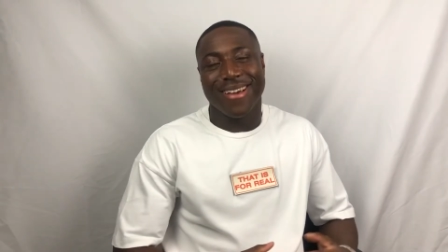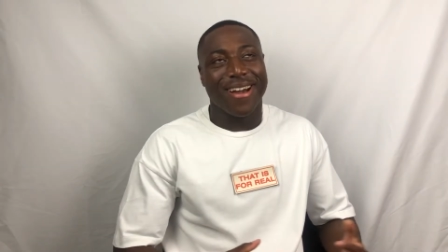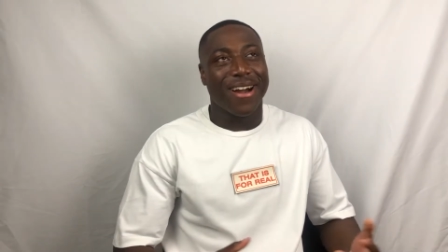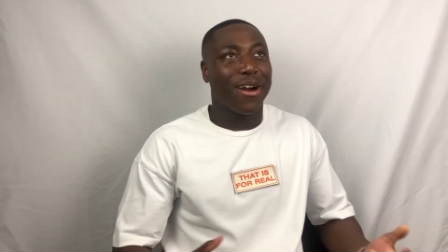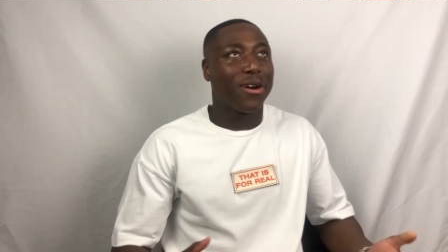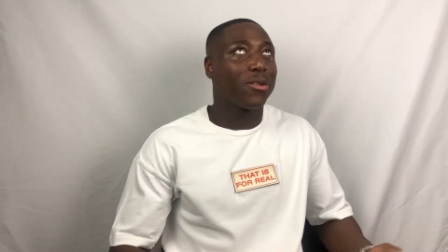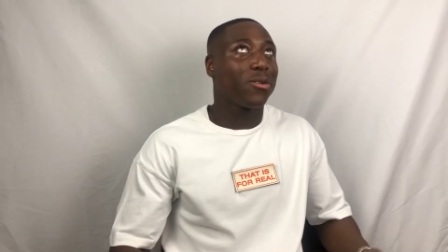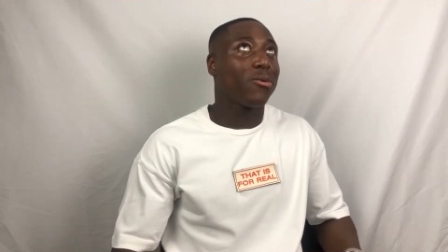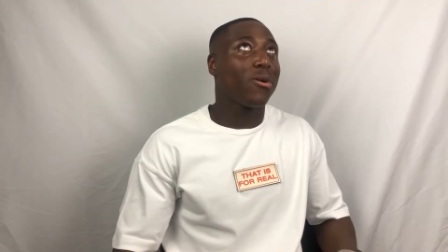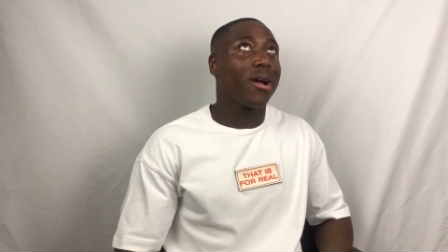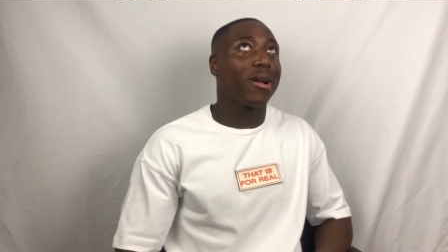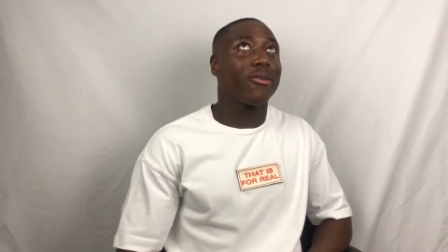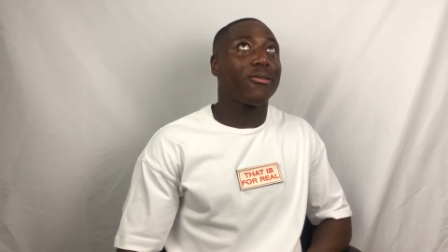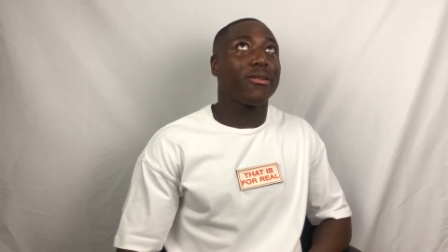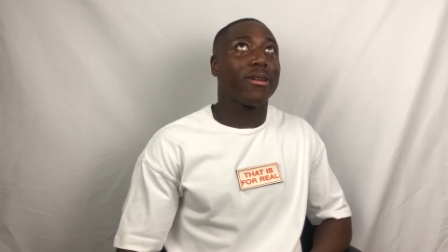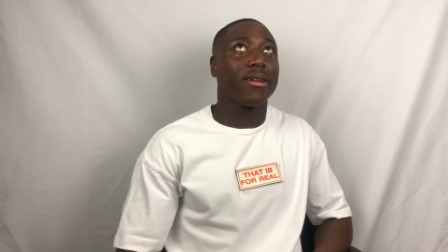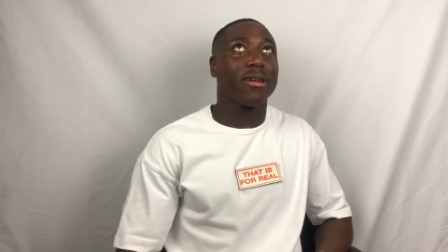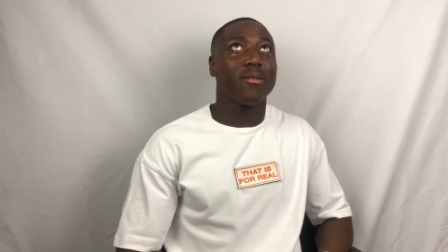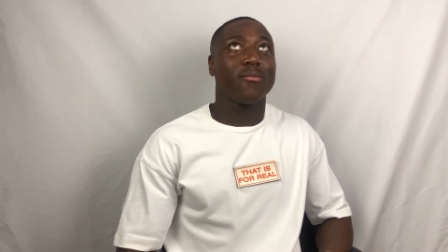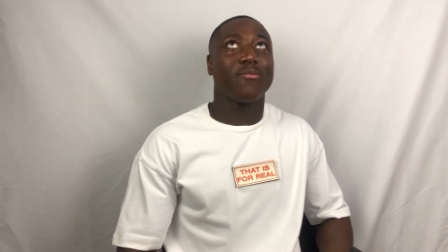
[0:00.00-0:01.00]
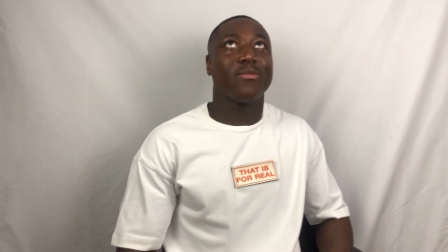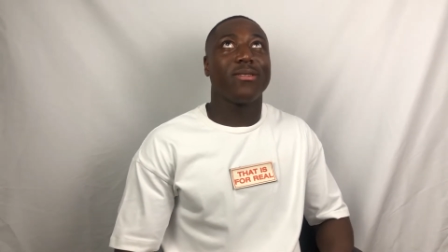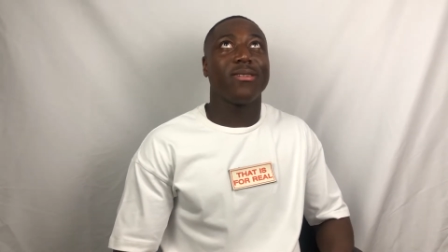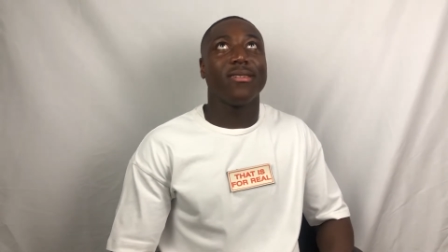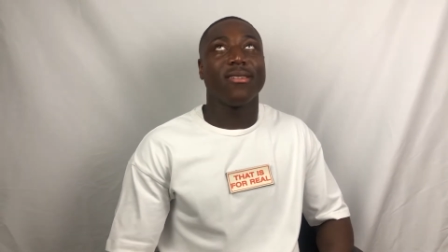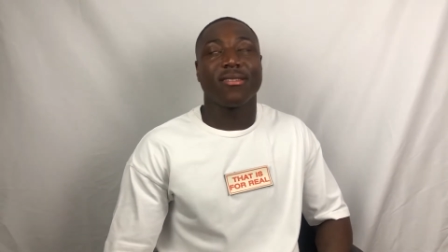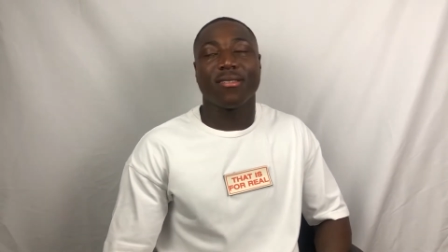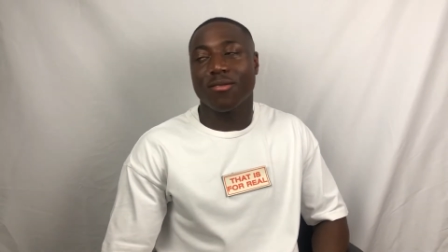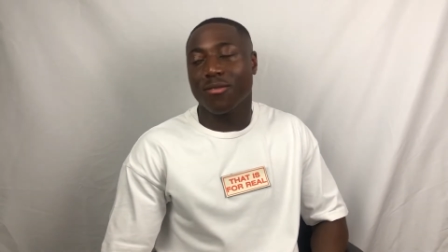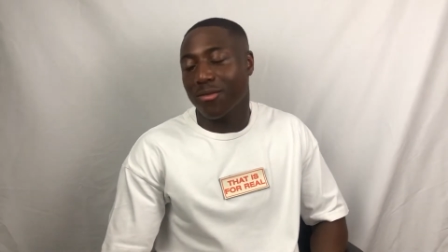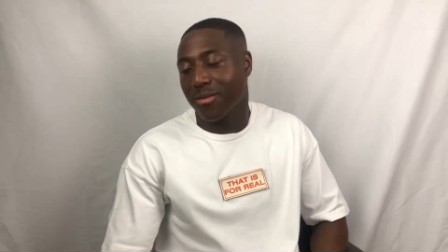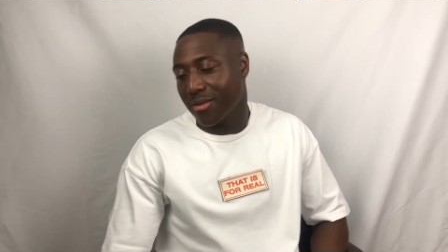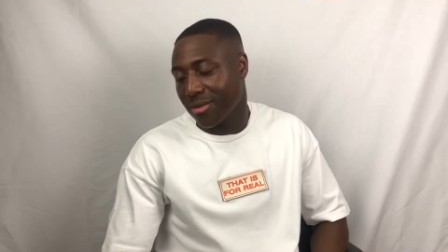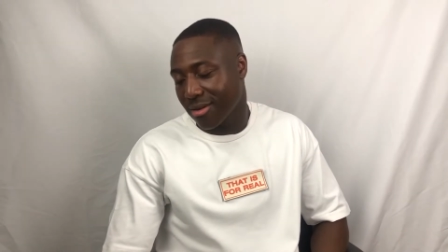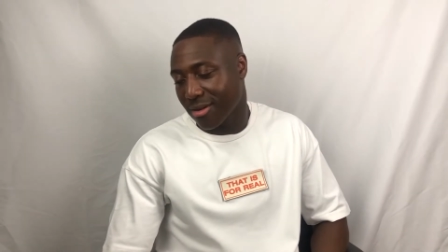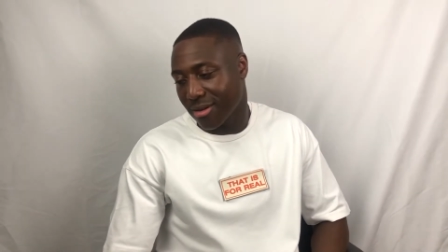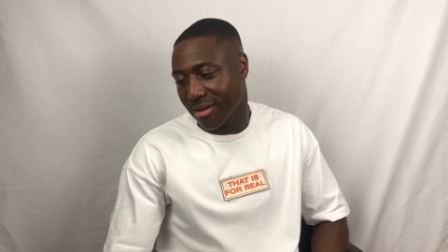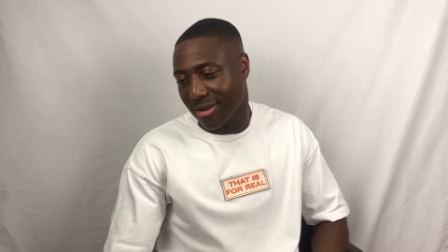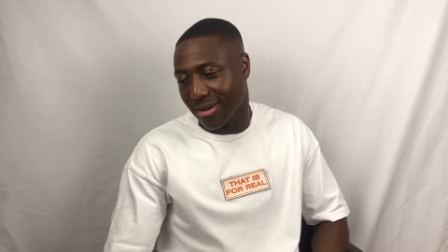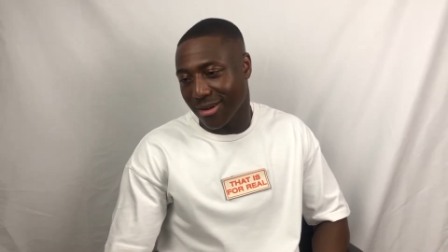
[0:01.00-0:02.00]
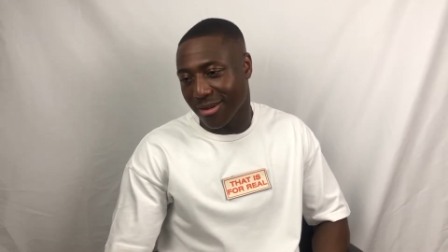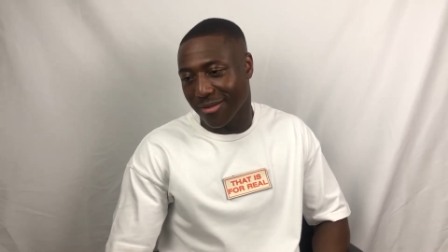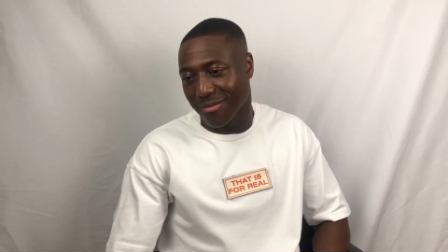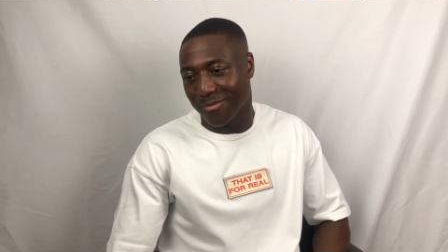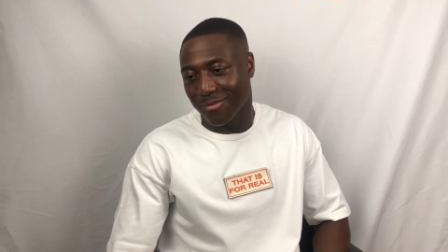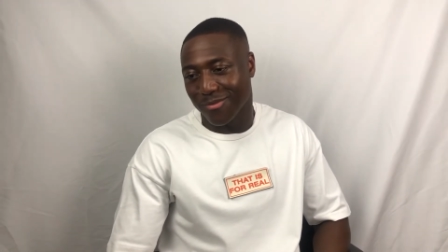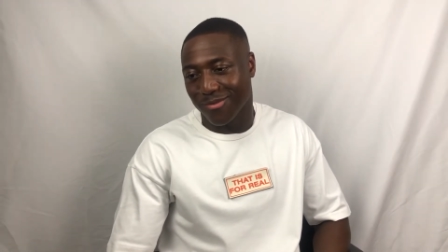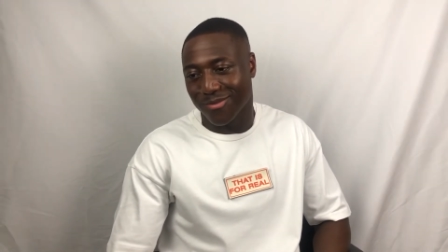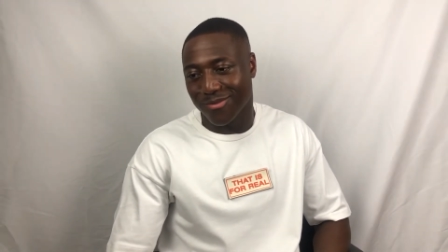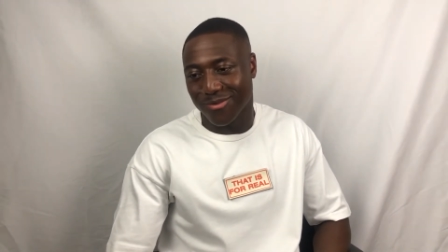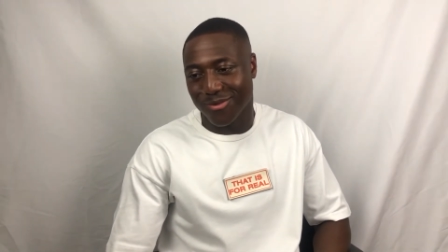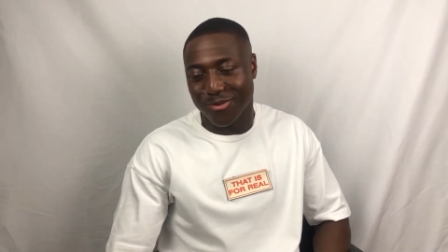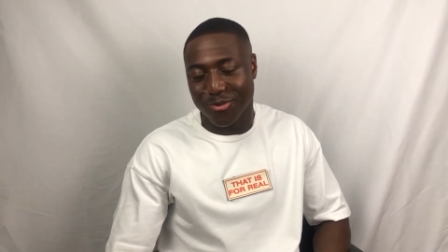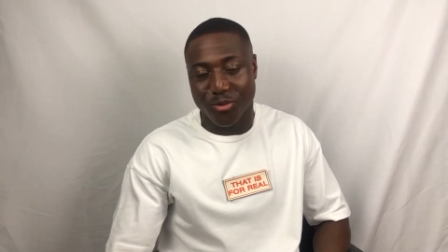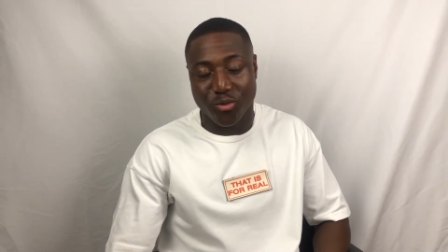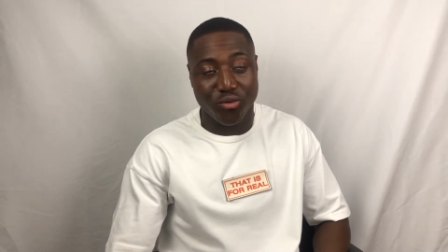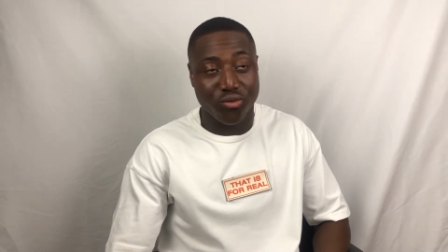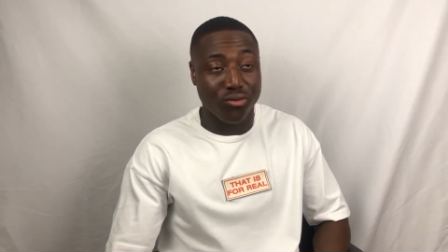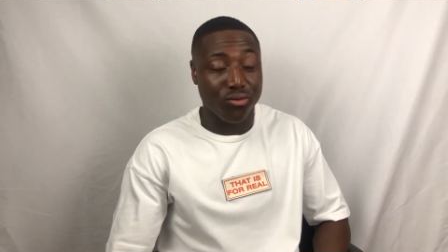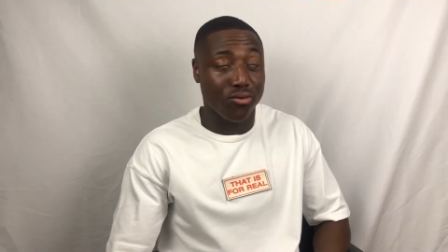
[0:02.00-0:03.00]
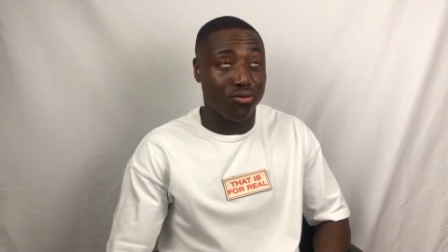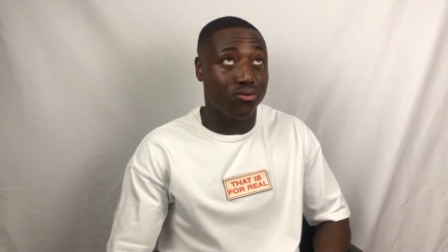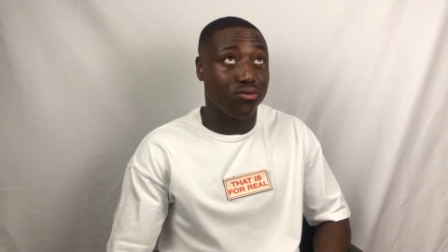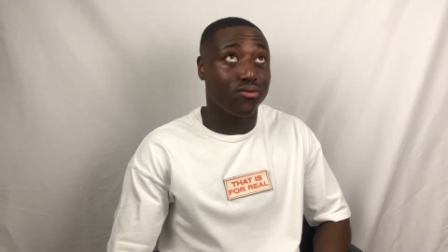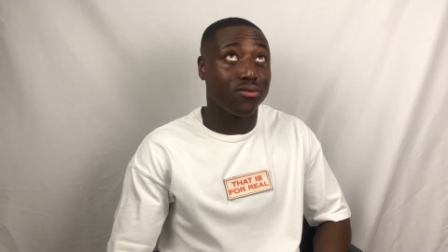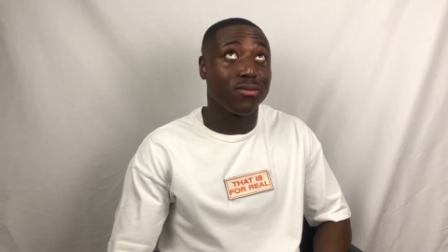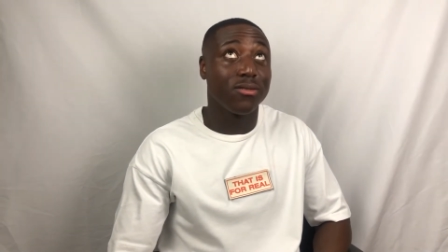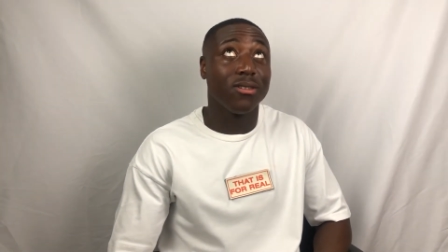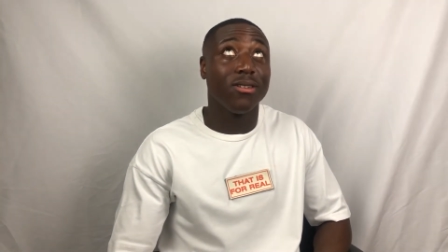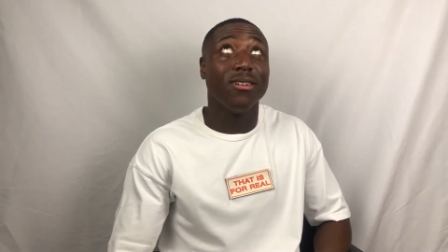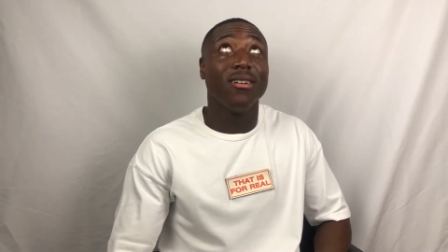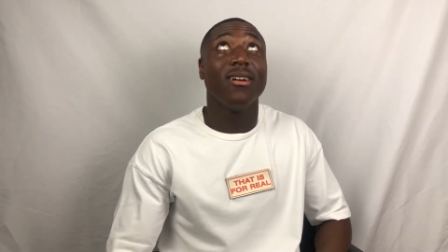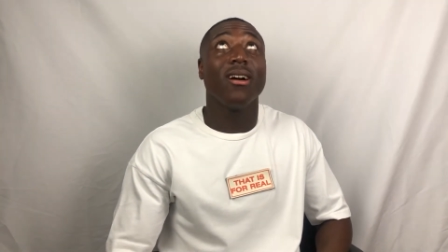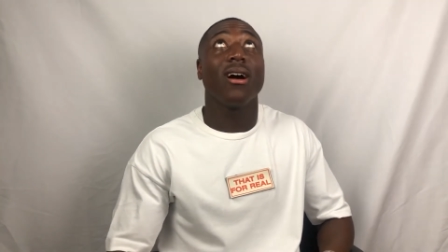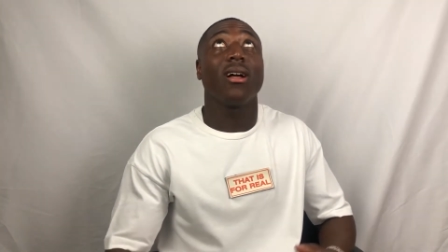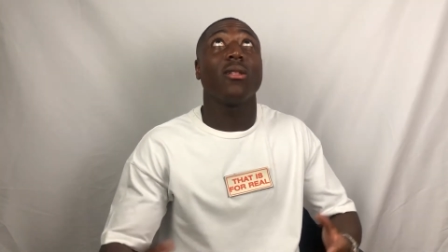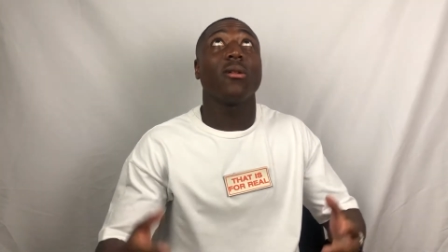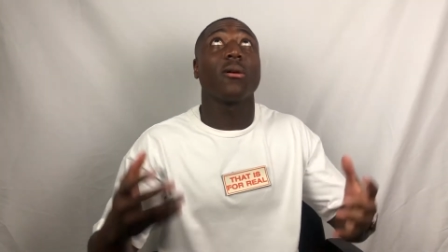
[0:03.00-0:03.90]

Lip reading: How do I create a piece? I